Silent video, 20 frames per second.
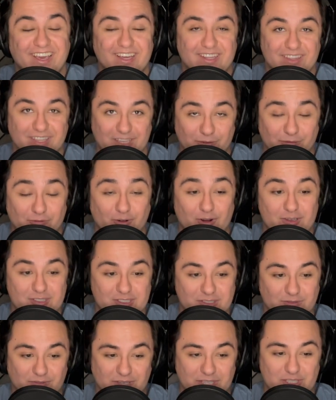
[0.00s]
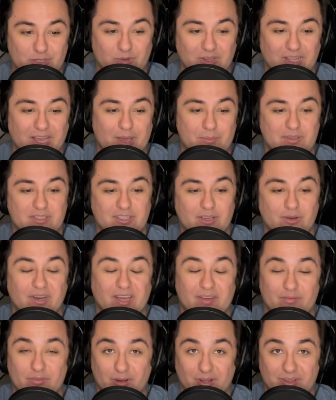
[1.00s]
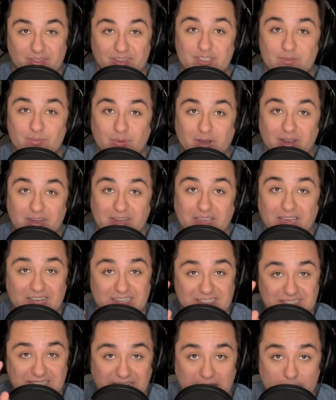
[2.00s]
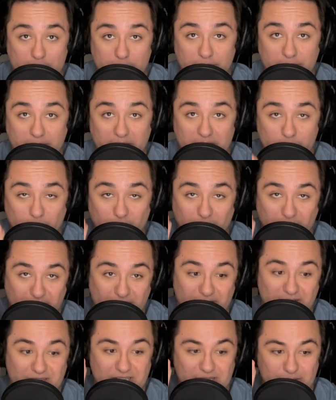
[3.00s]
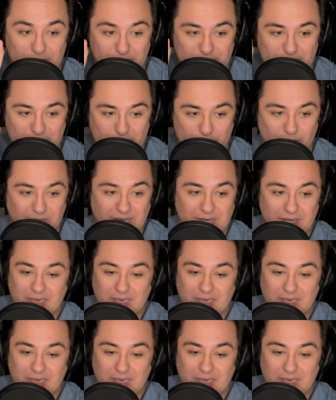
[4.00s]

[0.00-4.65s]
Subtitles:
the first visual episode ever on this podcast, now available on YouTube.